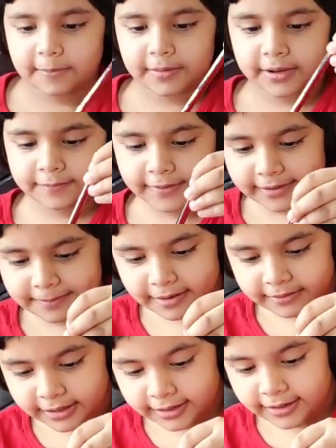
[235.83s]
But what
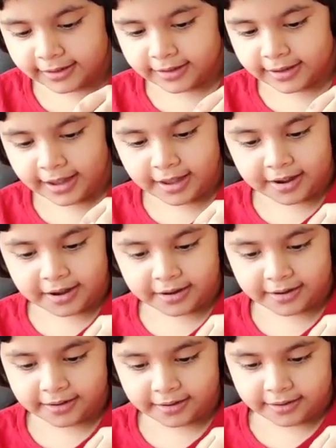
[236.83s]
about in here?
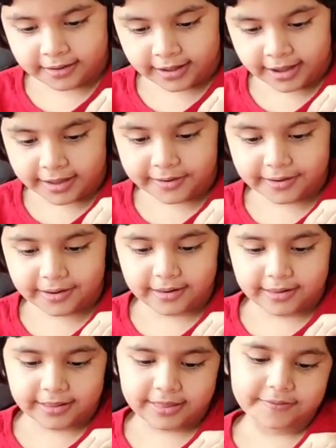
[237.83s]
Here,
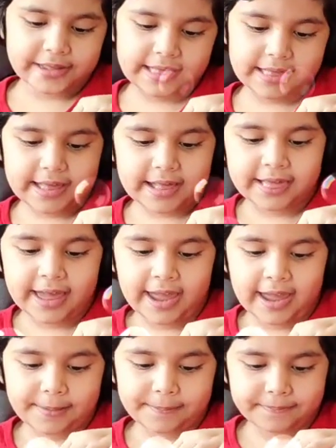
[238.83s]
so it's the
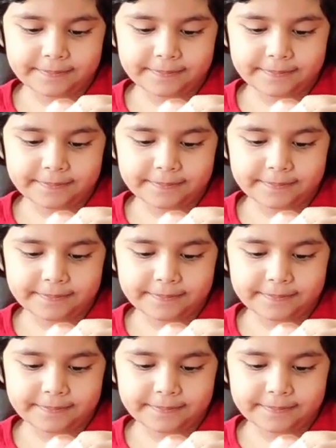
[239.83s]
same.